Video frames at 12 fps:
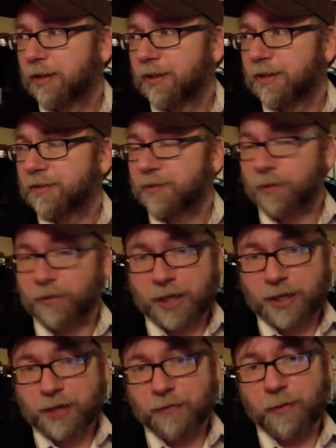So
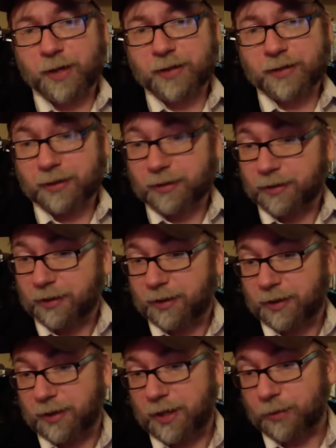thank you for watching.
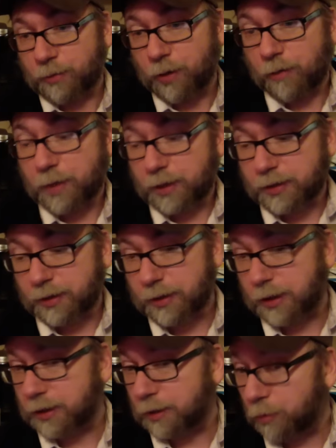At 12 minutes, it's
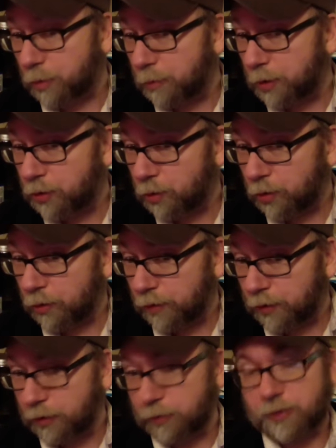actually one of my shorter
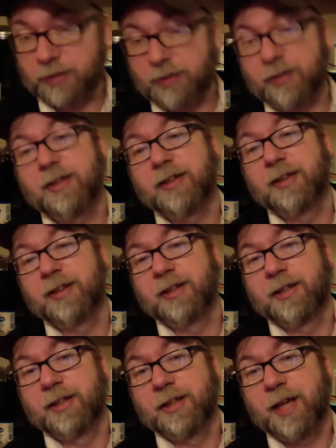videos recently.
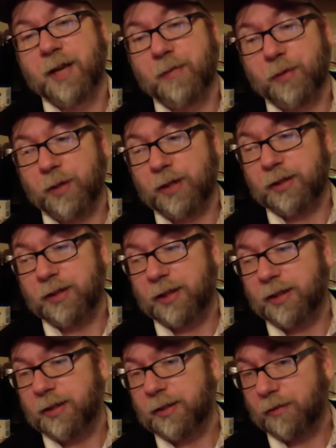Have a great
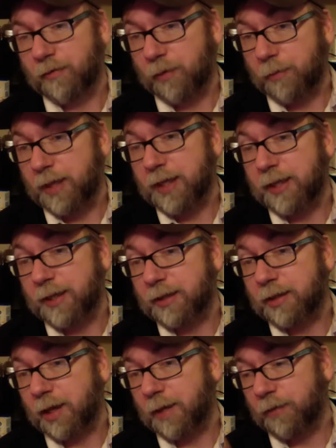day. For me, it is
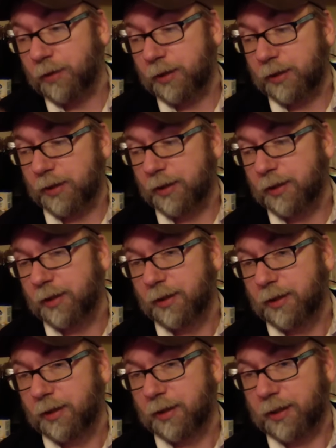time for tea.
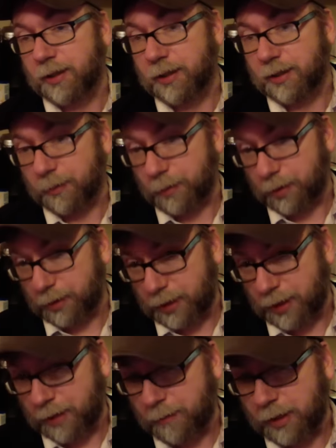And I'm going to
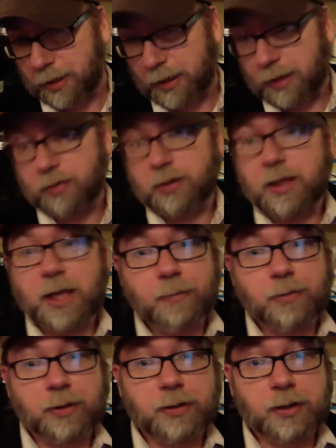take out my collector's cap
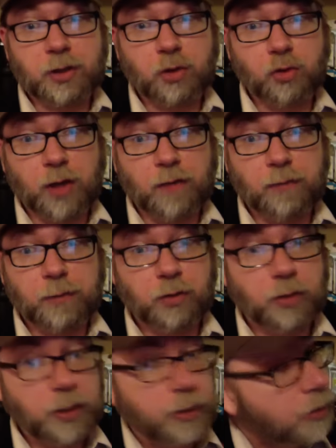because it's driving me
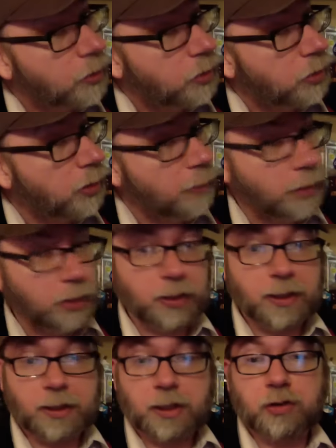crazy. So my
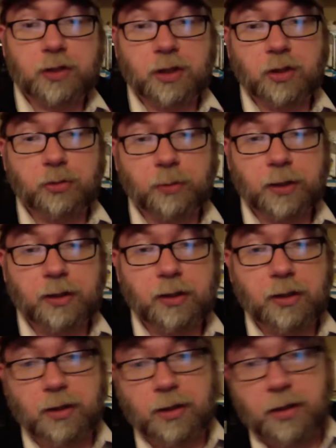hair's getting all sweaty.
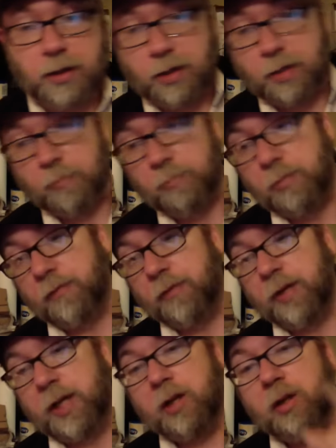But
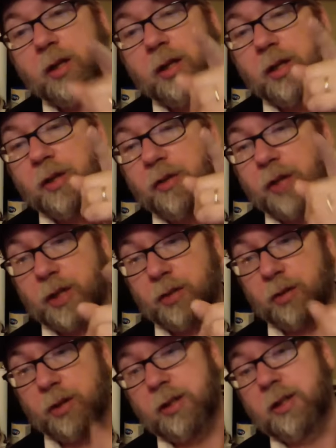for now, thank
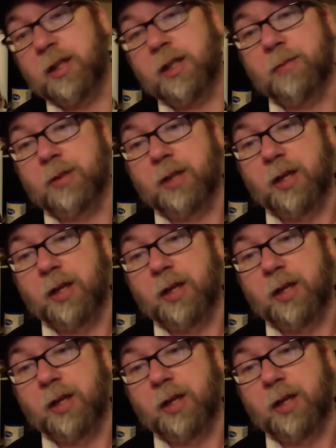you again, James.